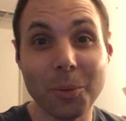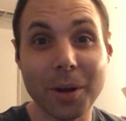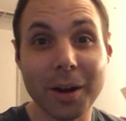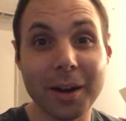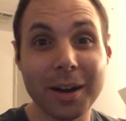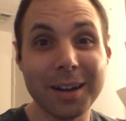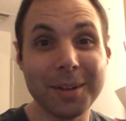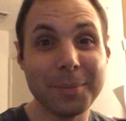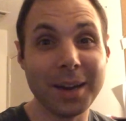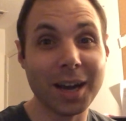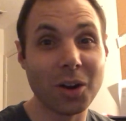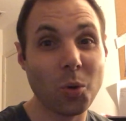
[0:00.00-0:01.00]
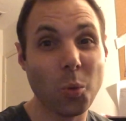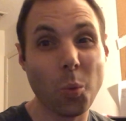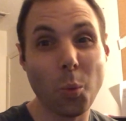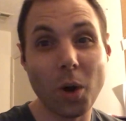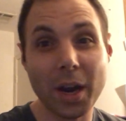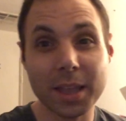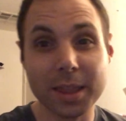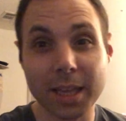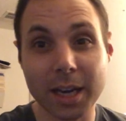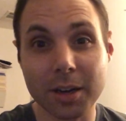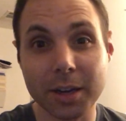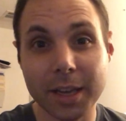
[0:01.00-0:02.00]
where I'm not quite
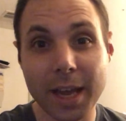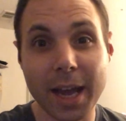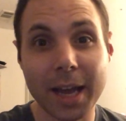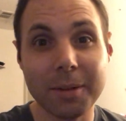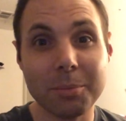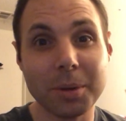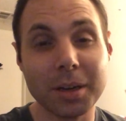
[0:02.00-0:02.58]
there yet,